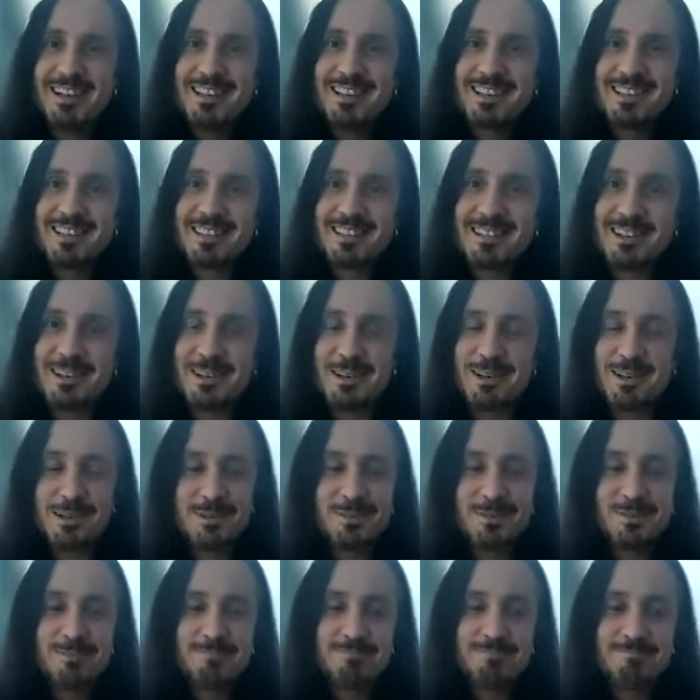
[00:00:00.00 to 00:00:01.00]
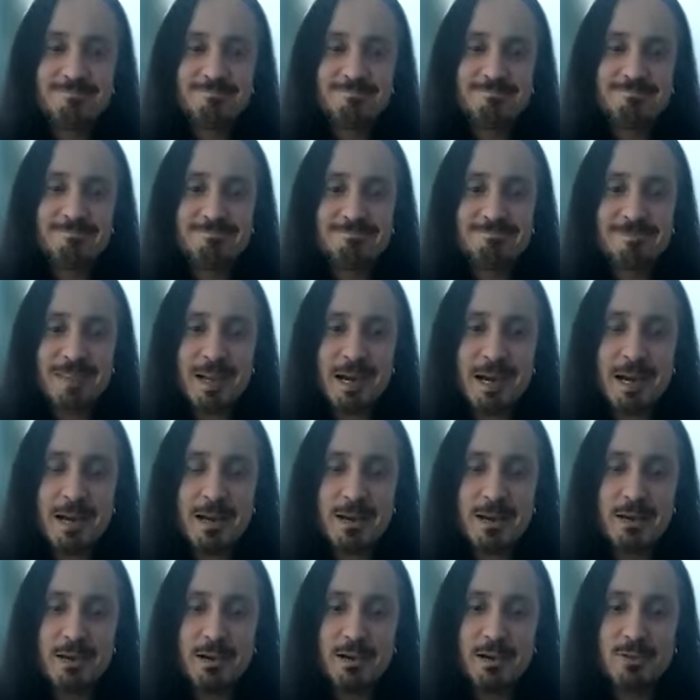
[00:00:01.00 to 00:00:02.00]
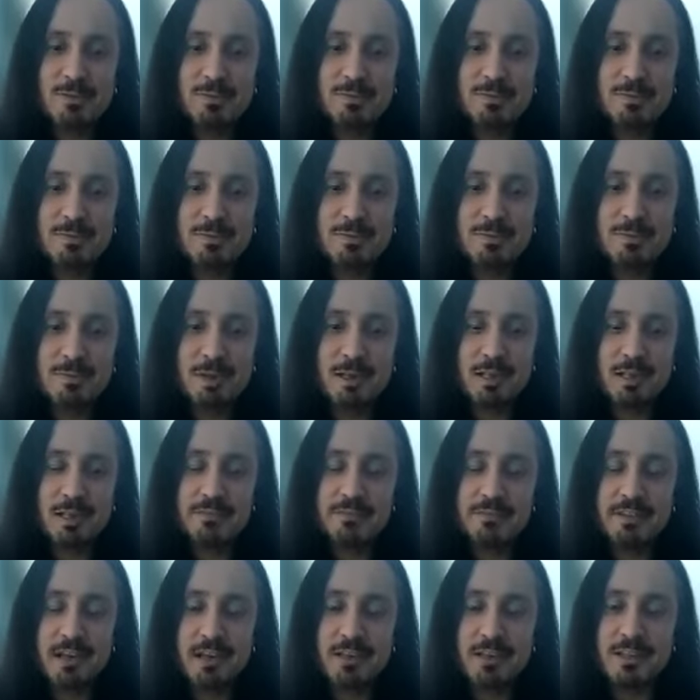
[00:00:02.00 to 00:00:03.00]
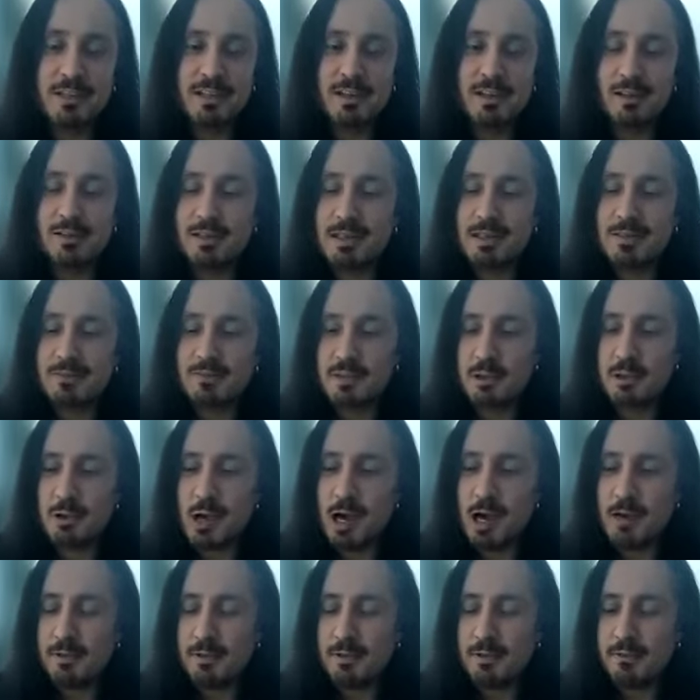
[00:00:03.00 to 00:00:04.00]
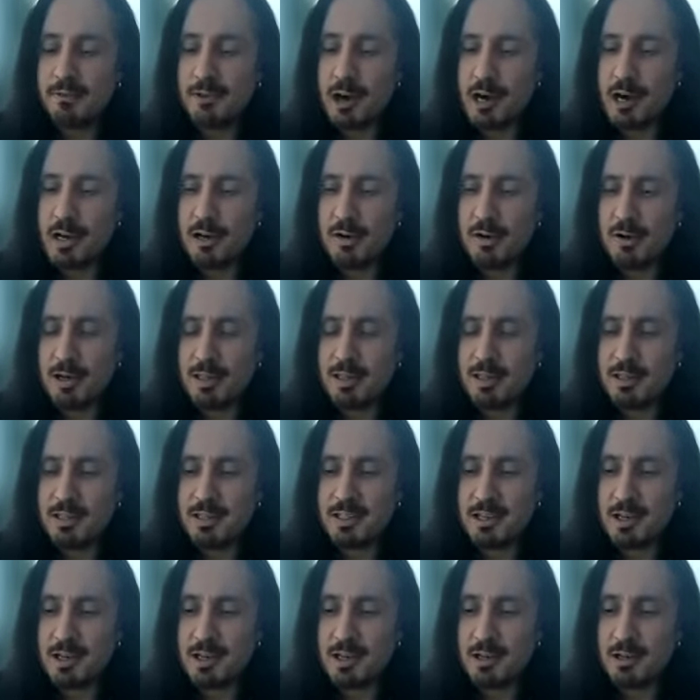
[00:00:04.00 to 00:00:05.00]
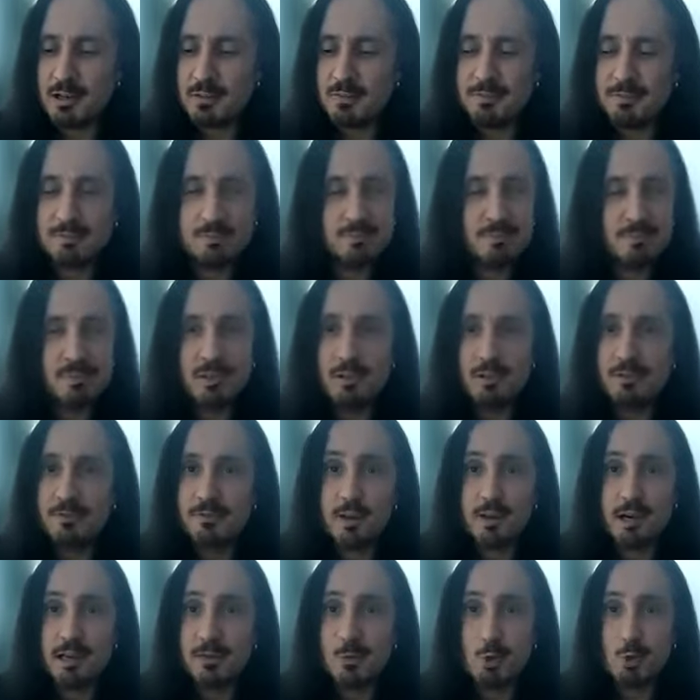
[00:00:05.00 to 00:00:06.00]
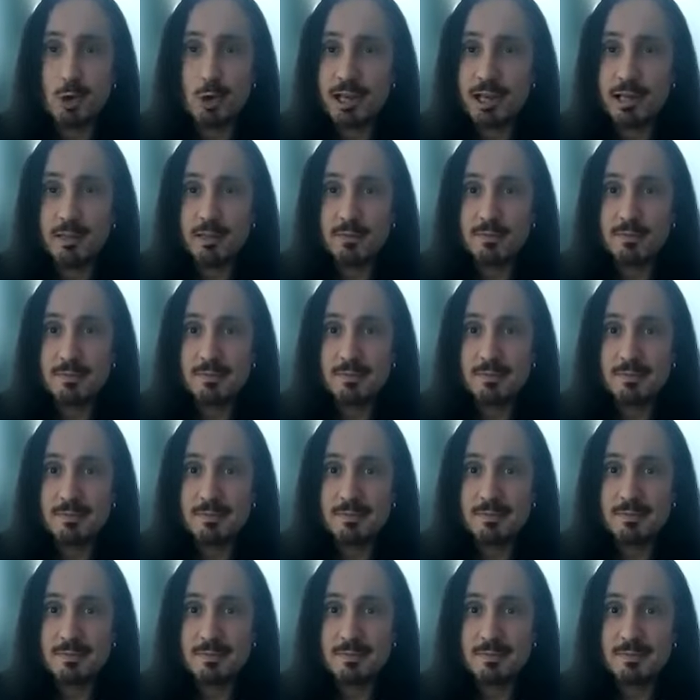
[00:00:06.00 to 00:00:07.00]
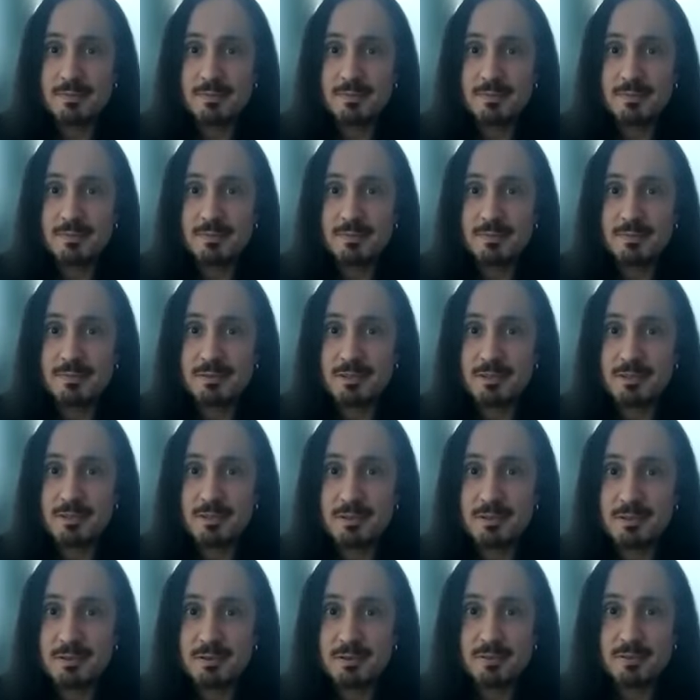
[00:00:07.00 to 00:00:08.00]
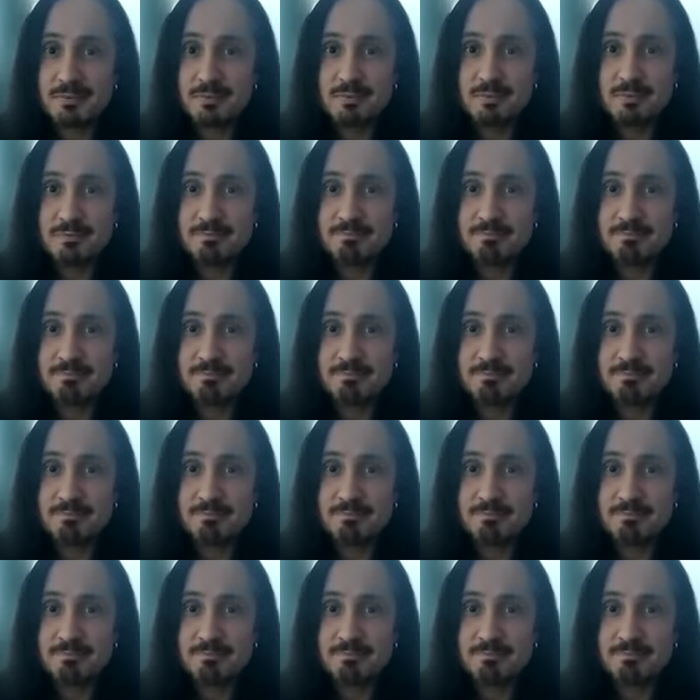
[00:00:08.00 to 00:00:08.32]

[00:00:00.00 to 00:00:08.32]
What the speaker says: So I don't know. But if you have the fire and desire, you'll find a way to